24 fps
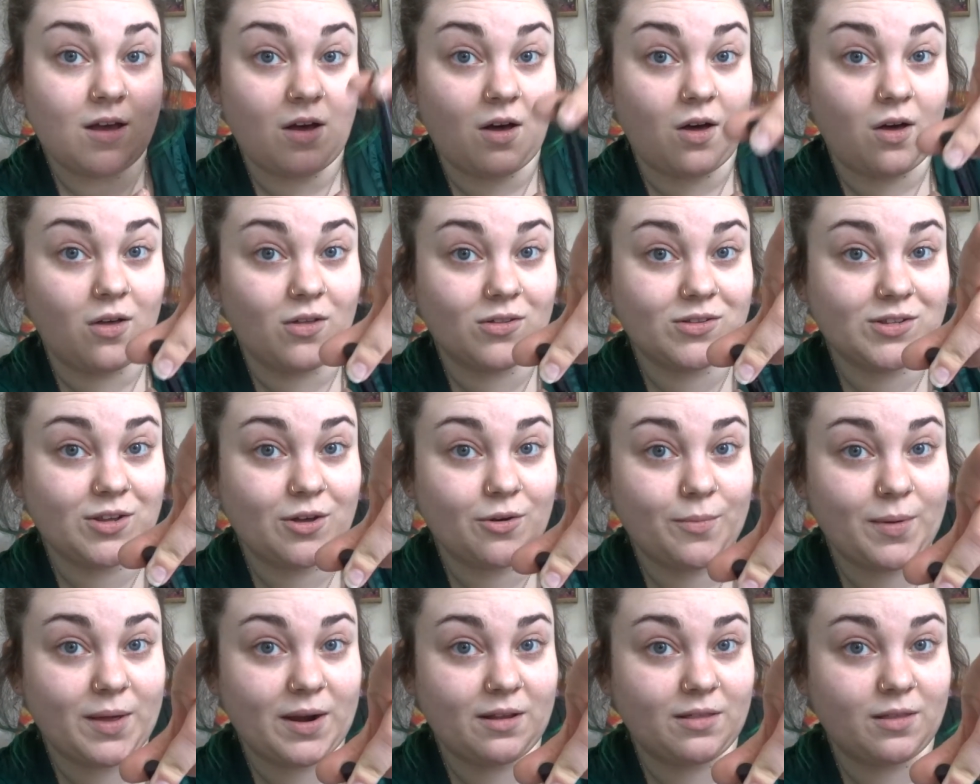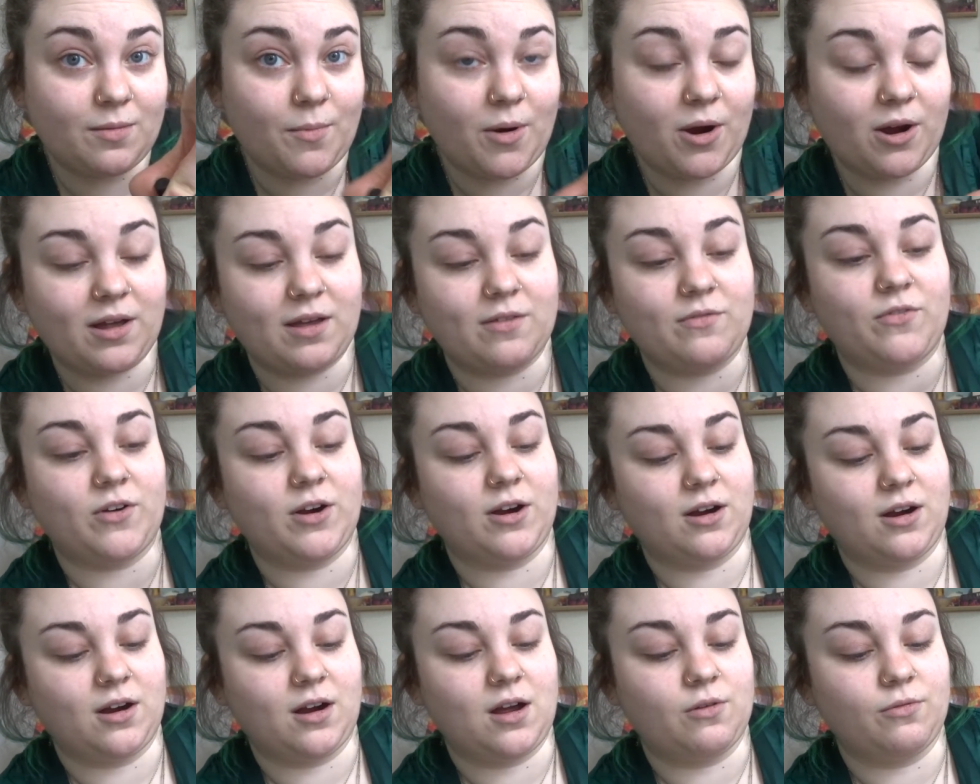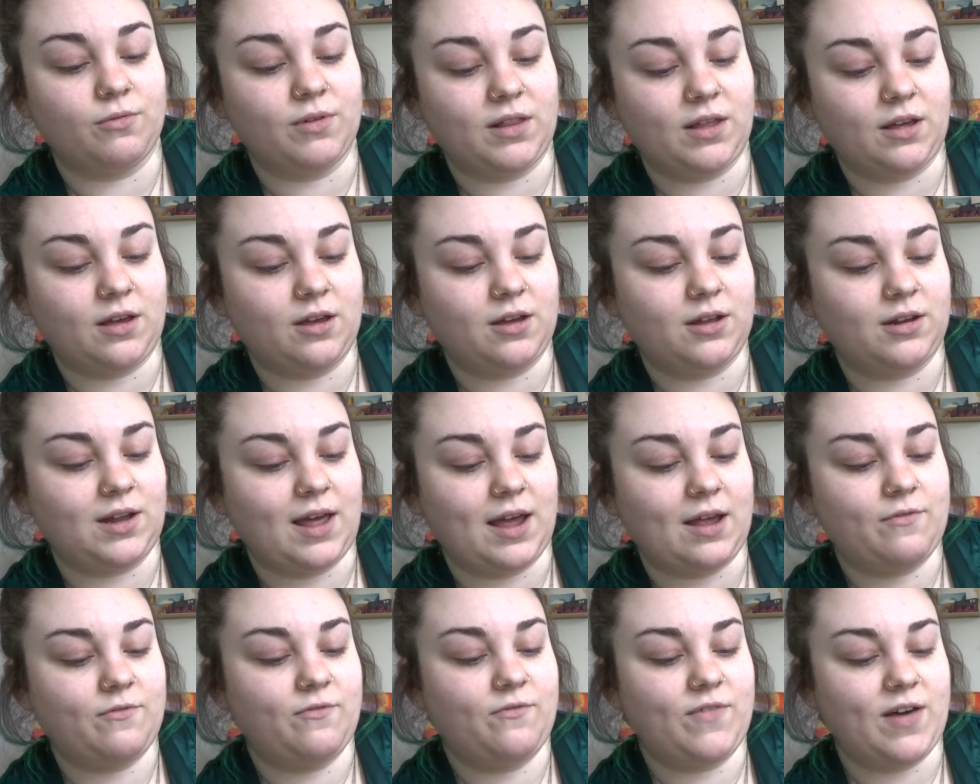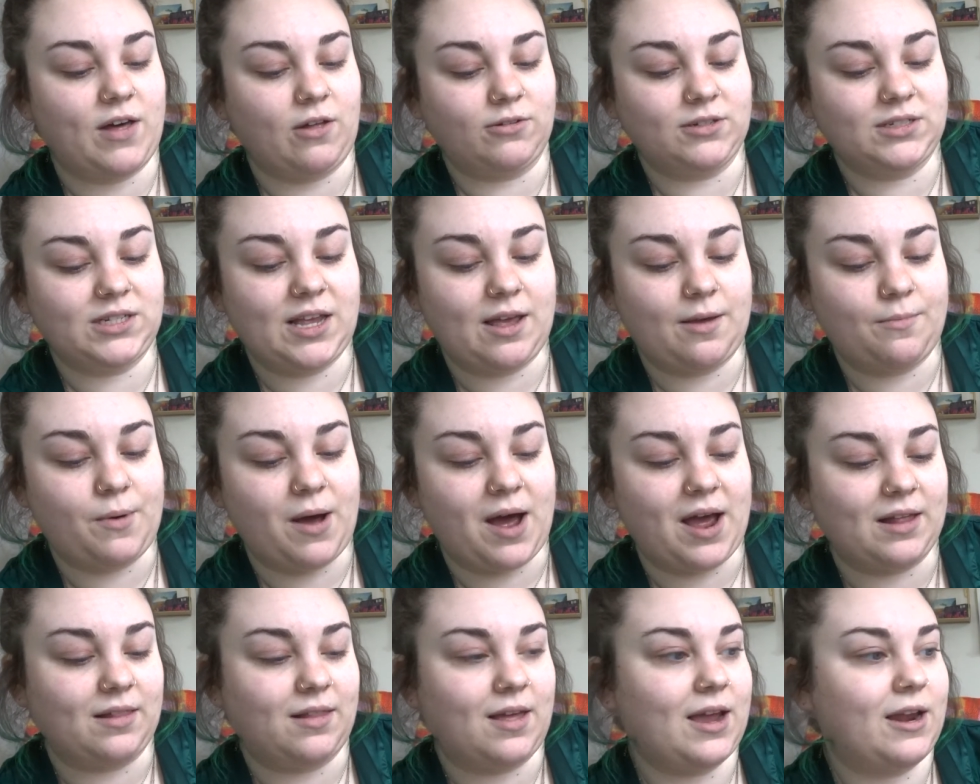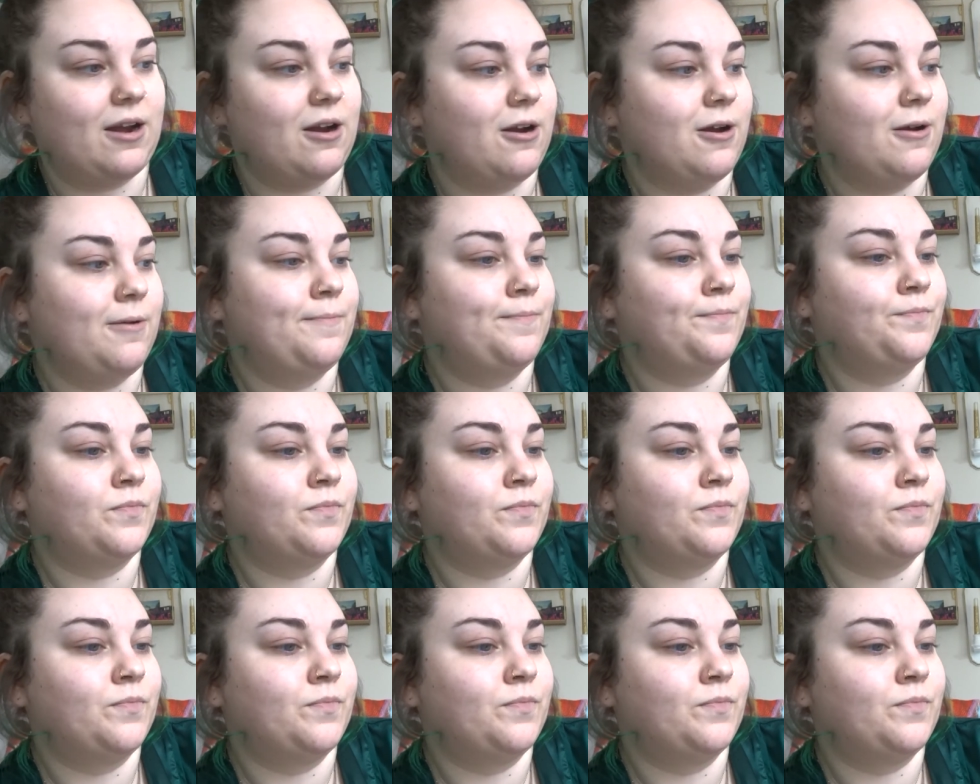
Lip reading: Also been in the market for a really good like felt tip eyeliner.